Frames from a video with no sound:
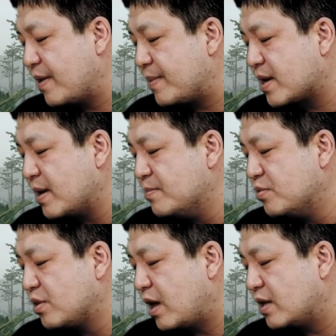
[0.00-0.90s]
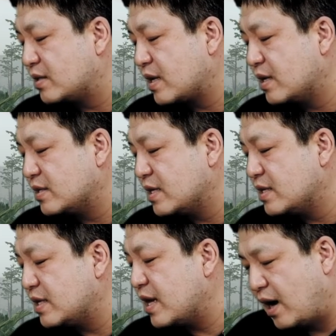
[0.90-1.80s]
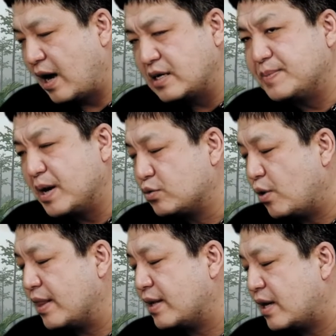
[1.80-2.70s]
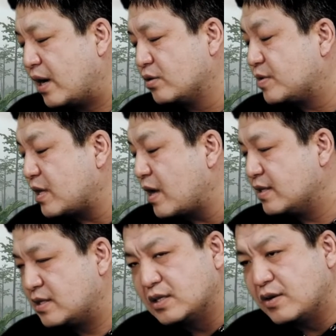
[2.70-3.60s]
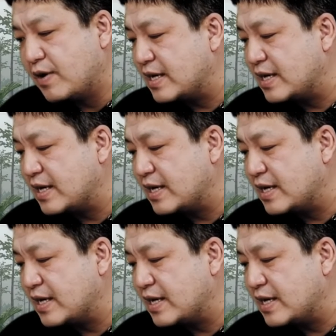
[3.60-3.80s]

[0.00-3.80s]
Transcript: so we can't speculate its exact body length now.